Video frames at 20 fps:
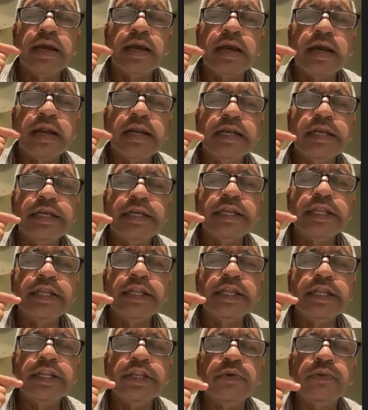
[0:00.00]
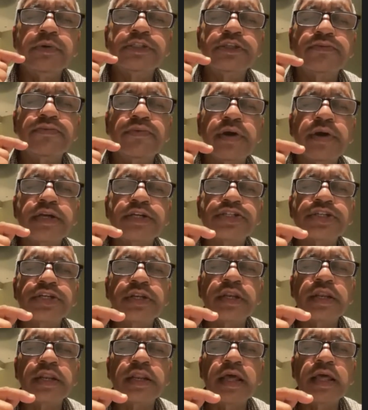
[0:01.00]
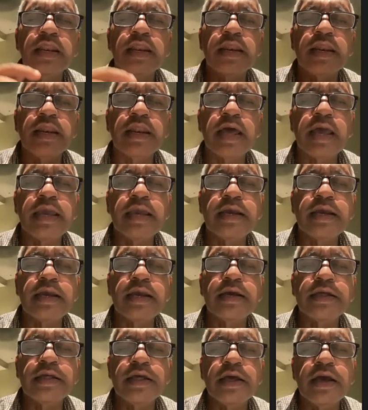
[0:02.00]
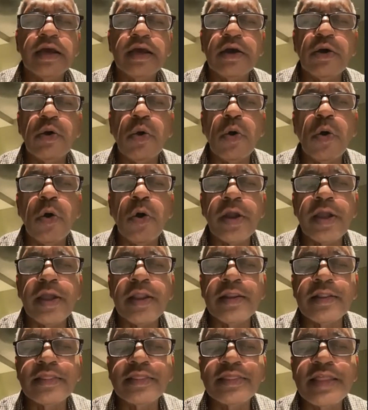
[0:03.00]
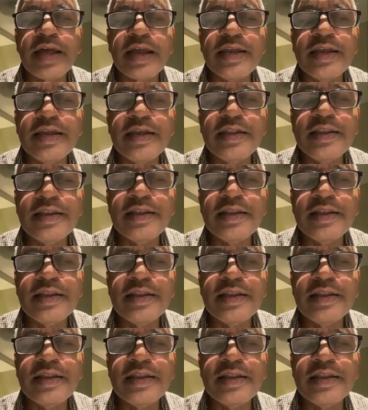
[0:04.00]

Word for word: continuous fashion like uh, oil tail